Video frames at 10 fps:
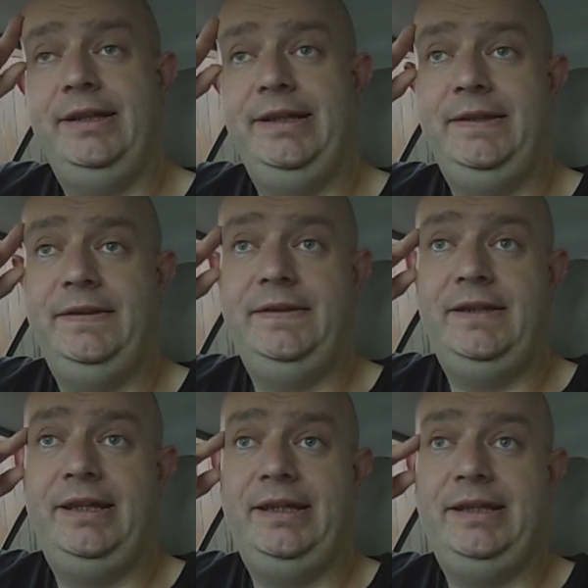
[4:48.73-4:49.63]
in
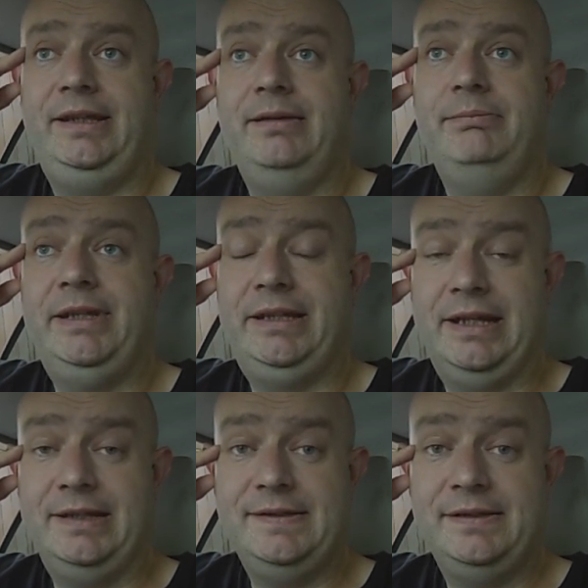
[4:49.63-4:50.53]
the
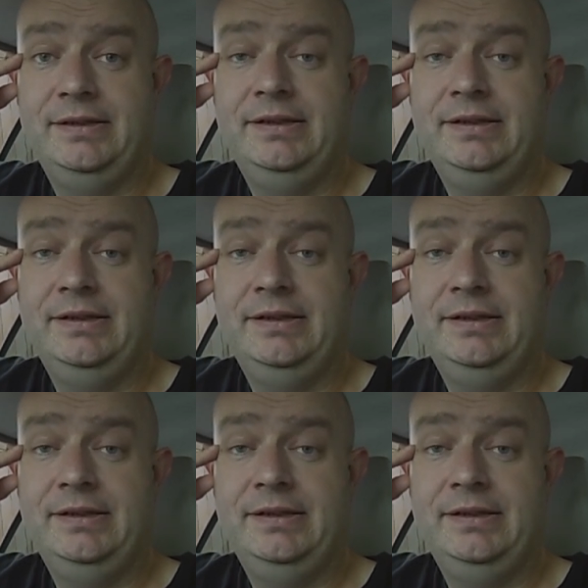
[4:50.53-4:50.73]
Midlands